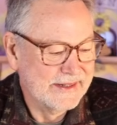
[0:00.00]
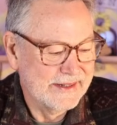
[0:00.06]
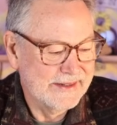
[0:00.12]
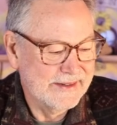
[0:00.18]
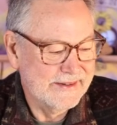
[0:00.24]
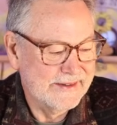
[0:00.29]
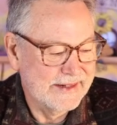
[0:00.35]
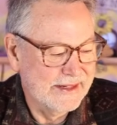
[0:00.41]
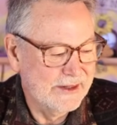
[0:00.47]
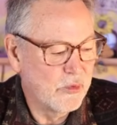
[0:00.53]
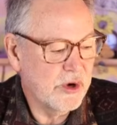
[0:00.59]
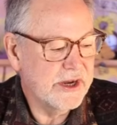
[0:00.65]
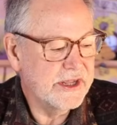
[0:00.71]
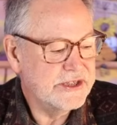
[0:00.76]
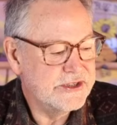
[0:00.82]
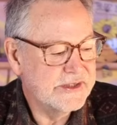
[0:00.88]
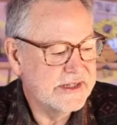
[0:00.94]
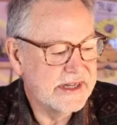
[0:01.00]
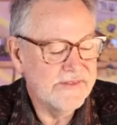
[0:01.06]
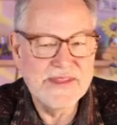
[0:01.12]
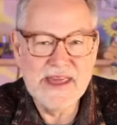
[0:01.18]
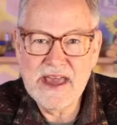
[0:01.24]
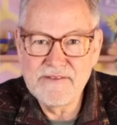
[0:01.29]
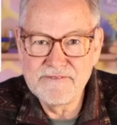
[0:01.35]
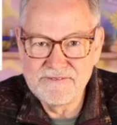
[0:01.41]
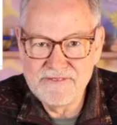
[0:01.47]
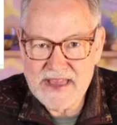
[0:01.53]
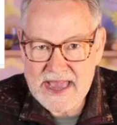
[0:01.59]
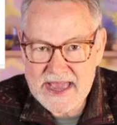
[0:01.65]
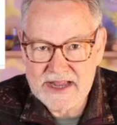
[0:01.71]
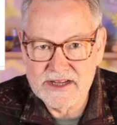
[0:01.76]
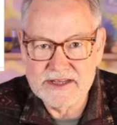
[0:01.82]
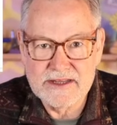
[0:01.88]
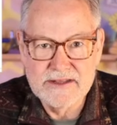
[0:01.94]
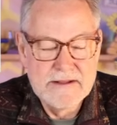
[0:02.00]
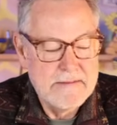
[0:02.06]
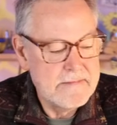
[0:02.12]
All right, where did you get that vac?